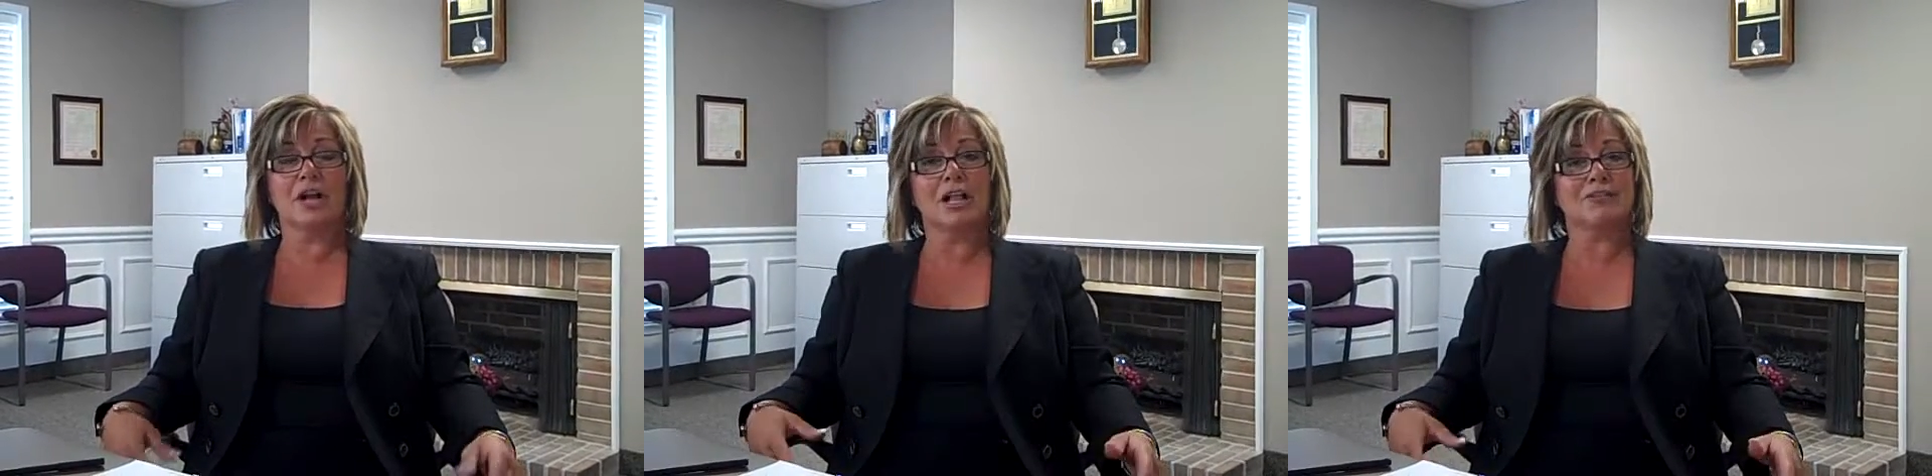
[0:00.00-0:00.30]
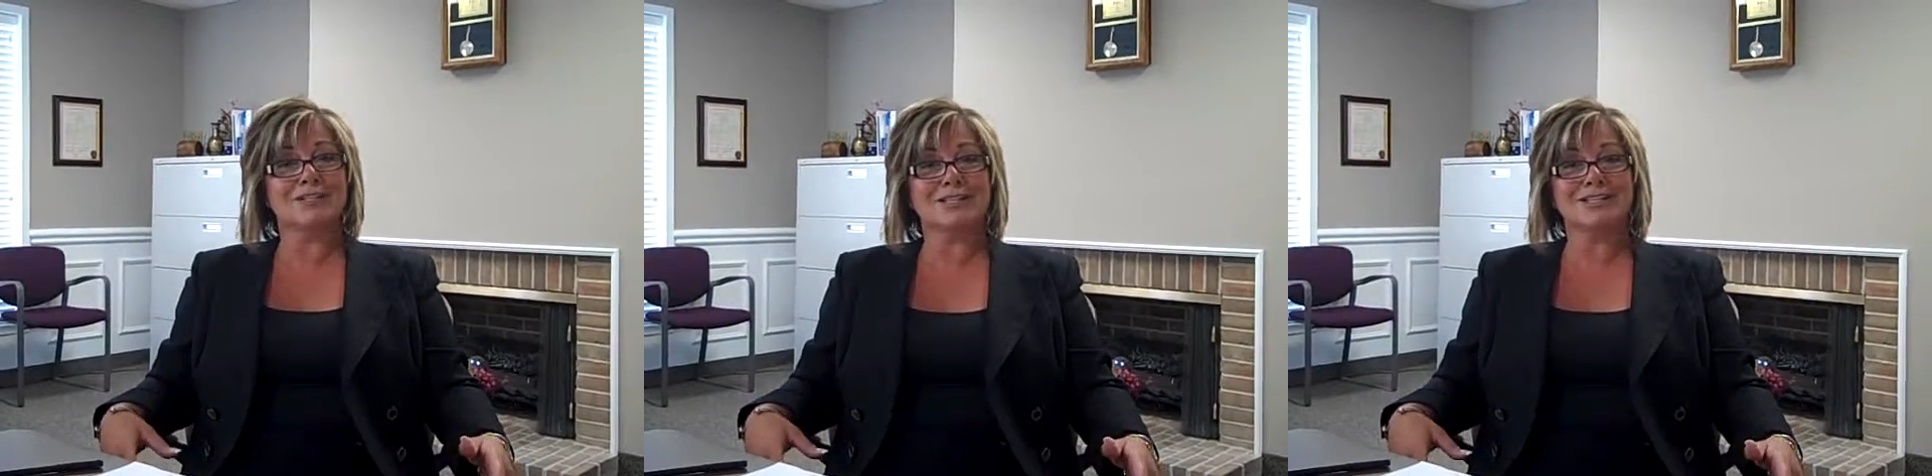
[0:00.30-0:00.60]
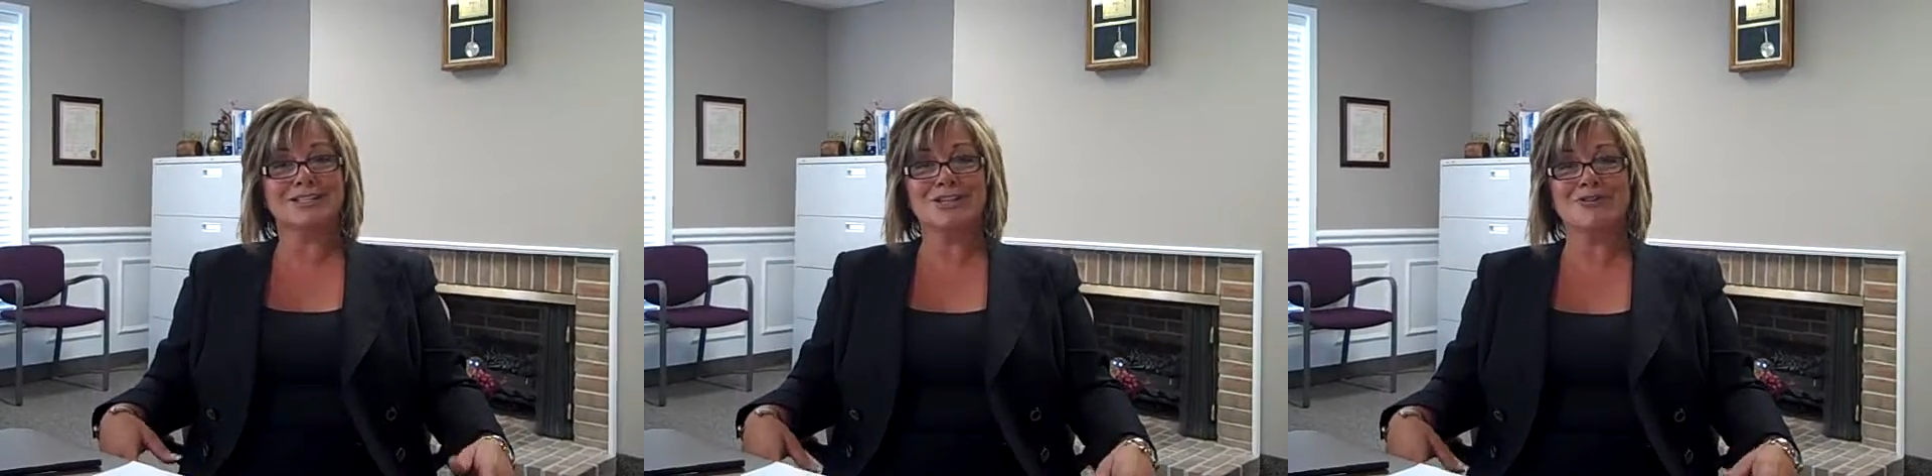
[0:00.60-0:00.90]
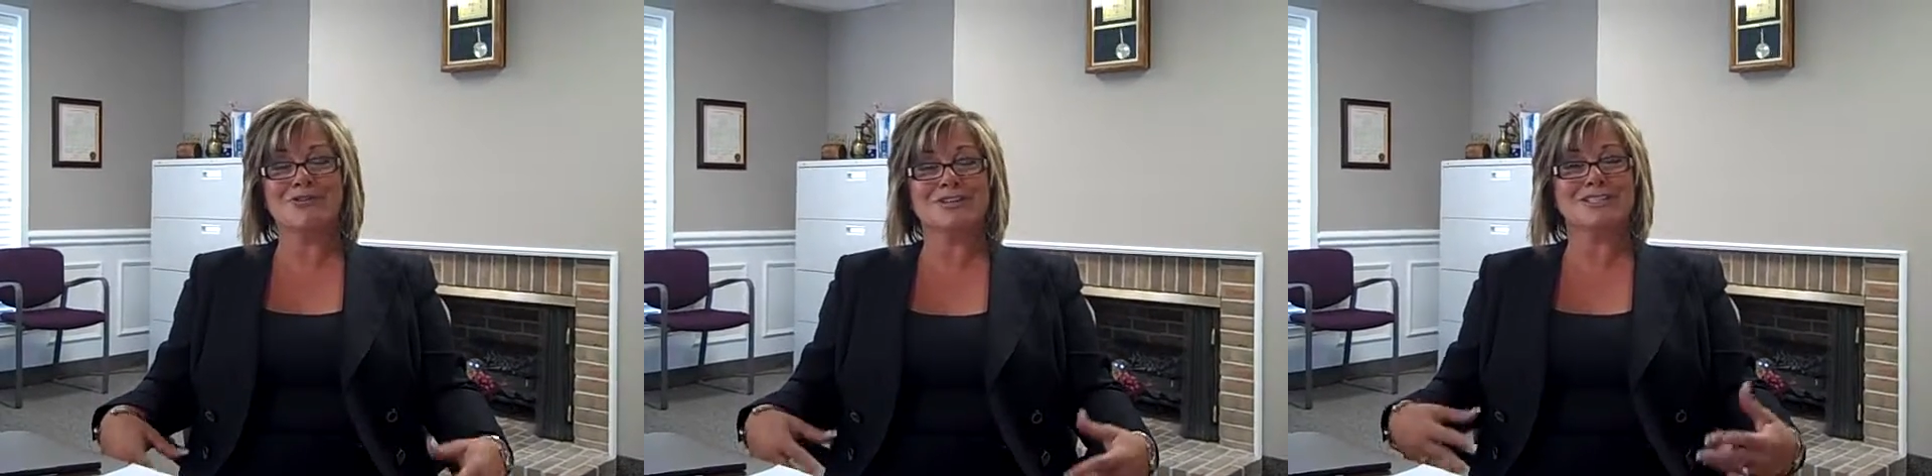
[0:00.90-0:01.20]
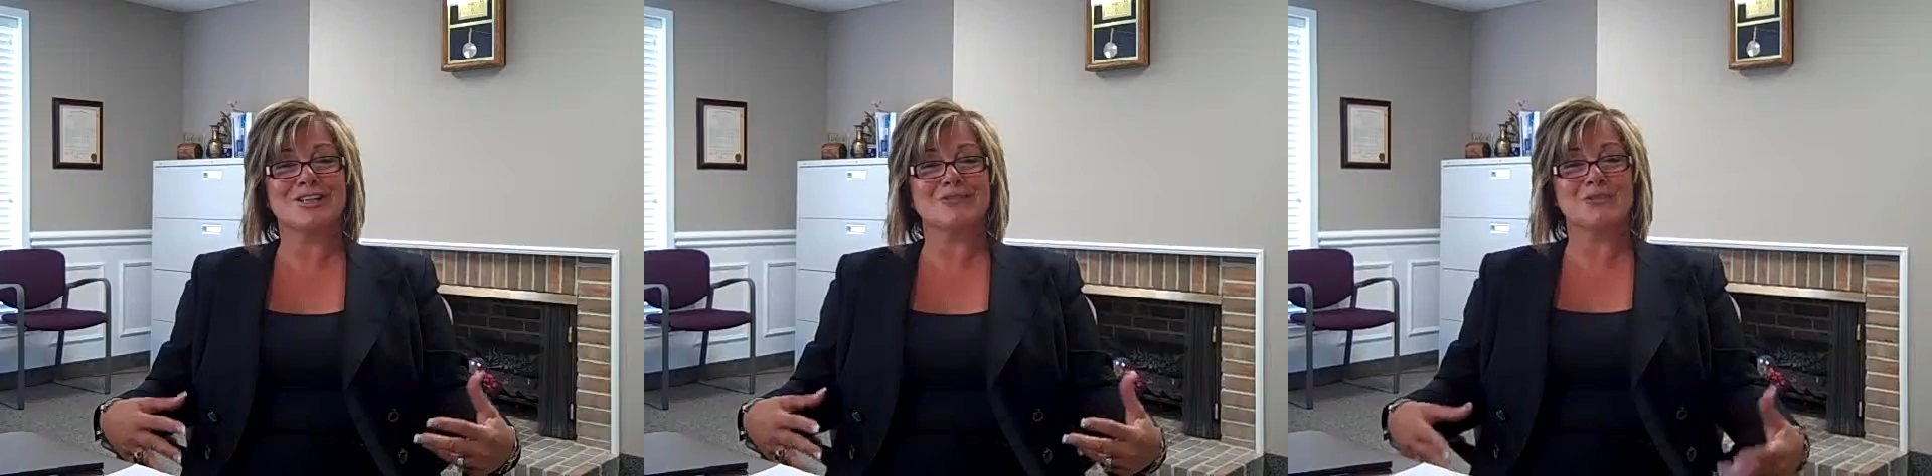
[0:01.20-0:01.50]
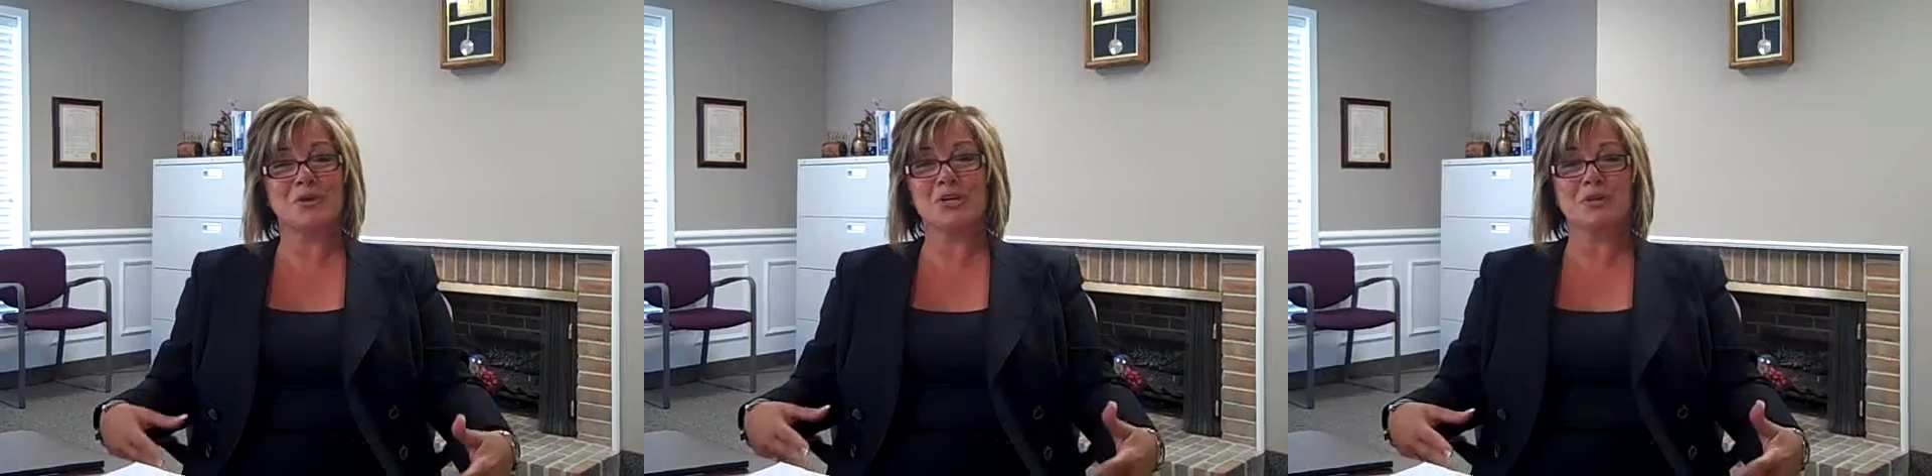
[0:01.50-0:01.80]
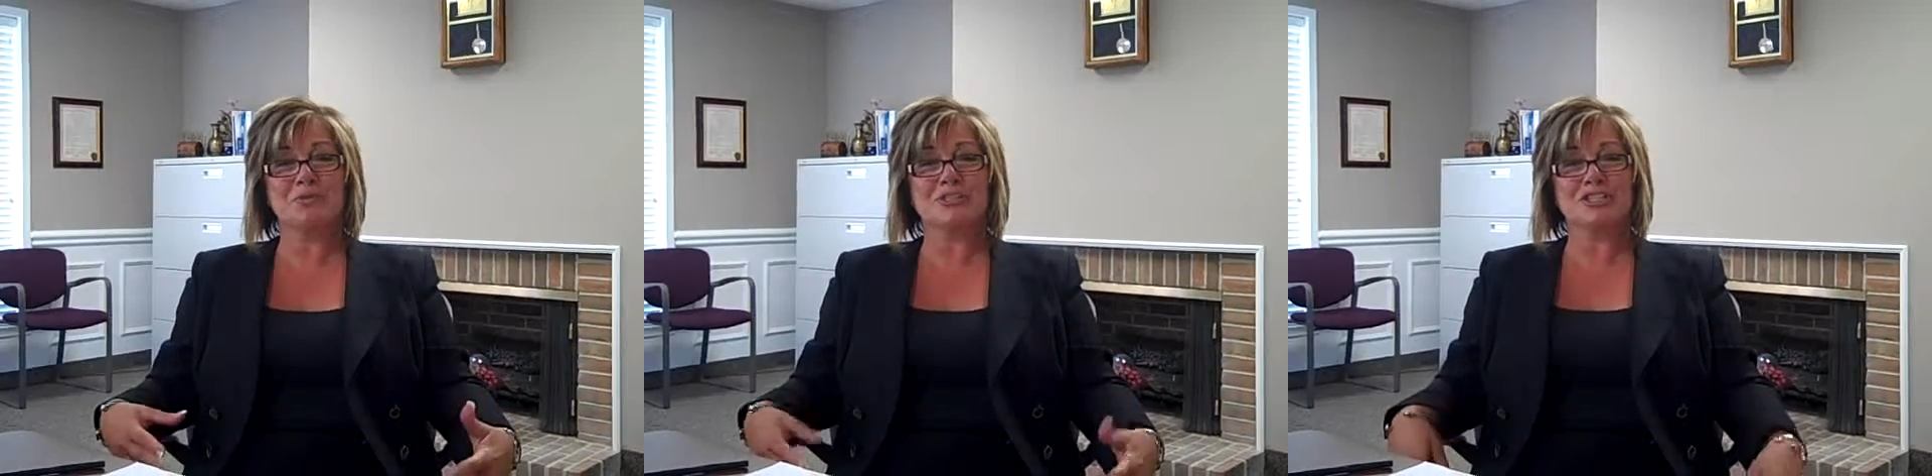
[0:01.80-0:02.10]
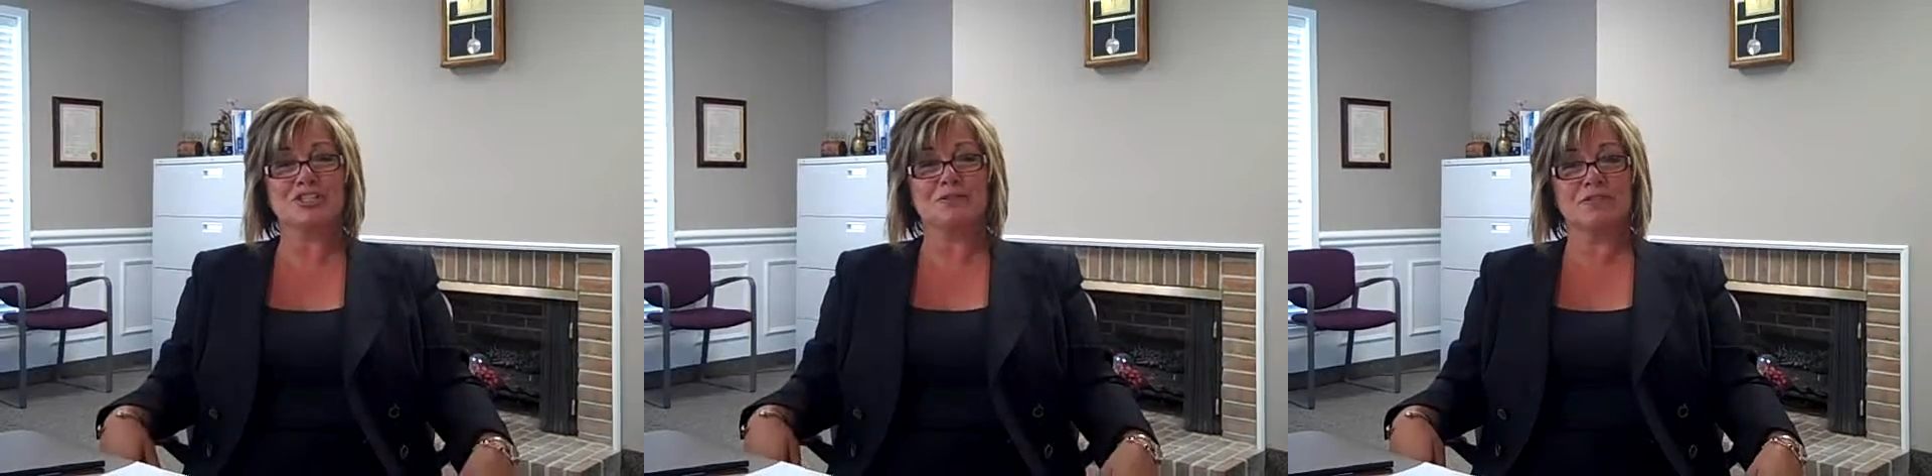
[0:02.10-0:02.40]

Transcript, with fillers: all of a sudden, start, instead of growing your business,